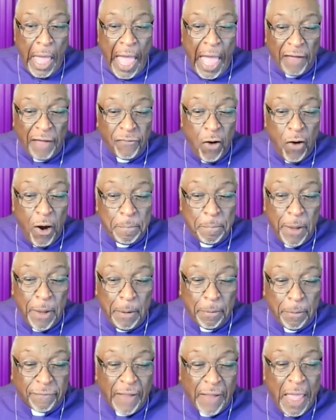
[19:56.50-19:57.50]
I've heard
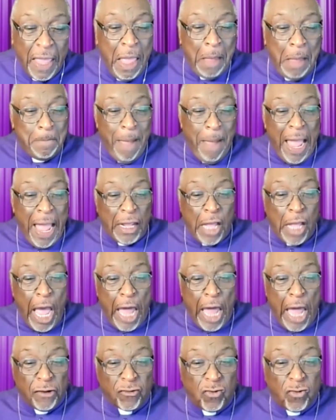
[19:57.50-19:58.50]
people say, my
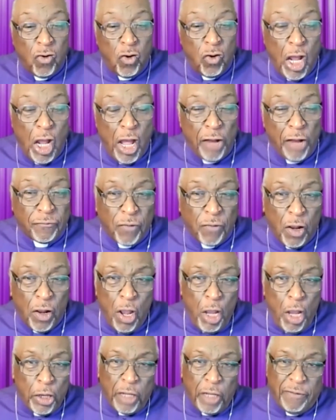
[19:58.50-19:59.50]
God is too good
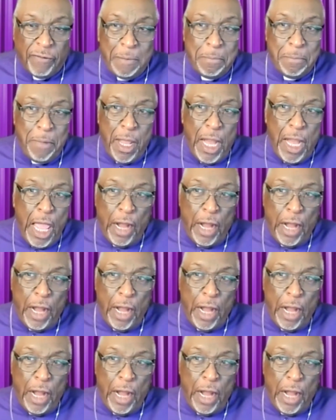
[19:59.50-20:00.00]
for to send me